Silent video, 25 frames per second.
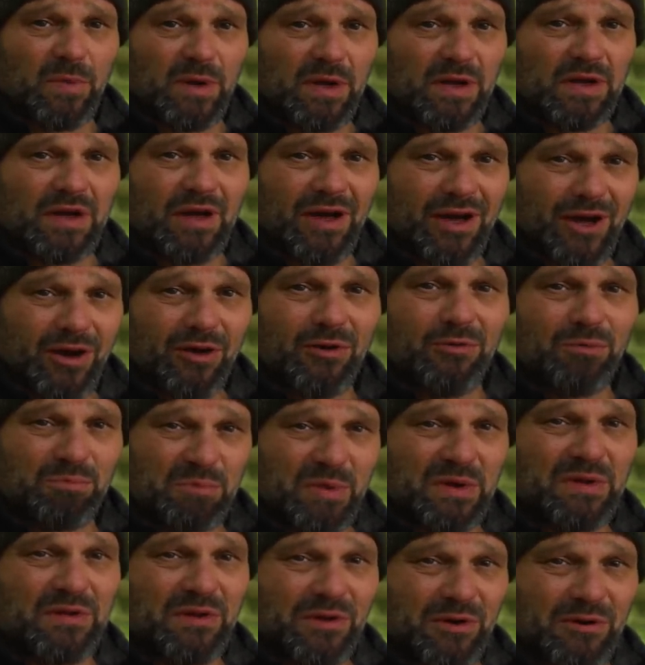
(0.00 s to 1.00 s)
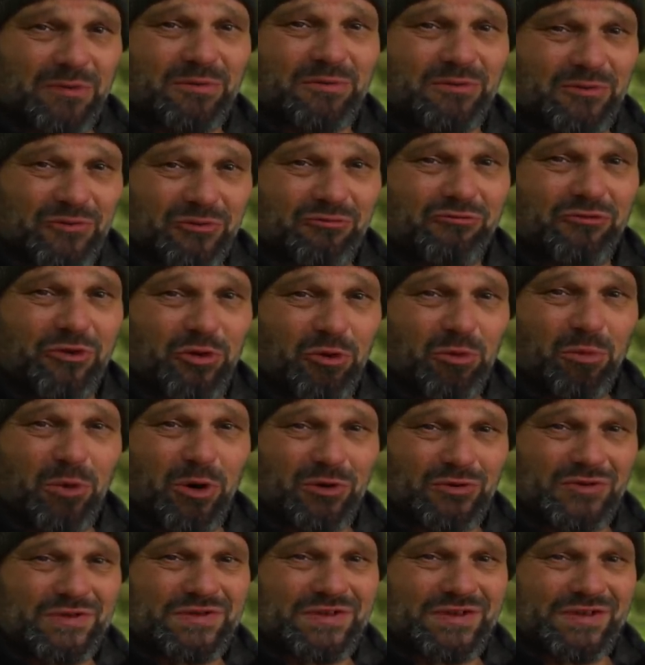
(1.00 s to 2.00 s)
been the real
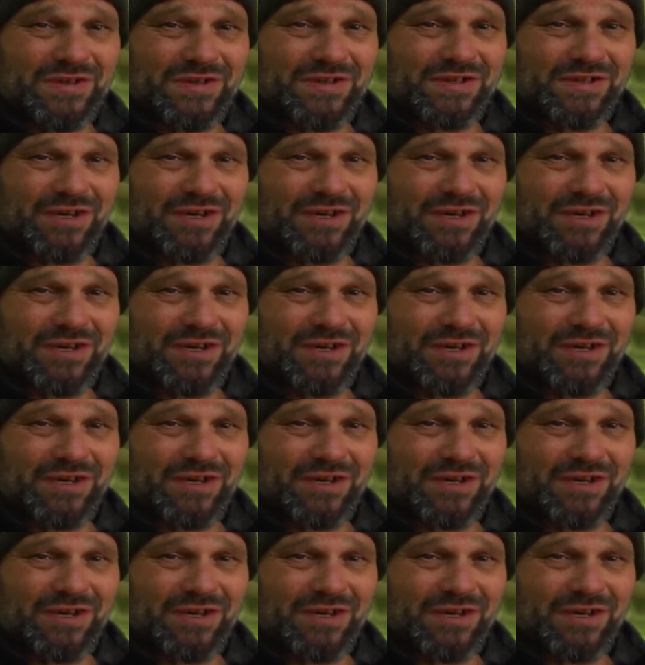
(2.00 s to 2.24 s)
monsters.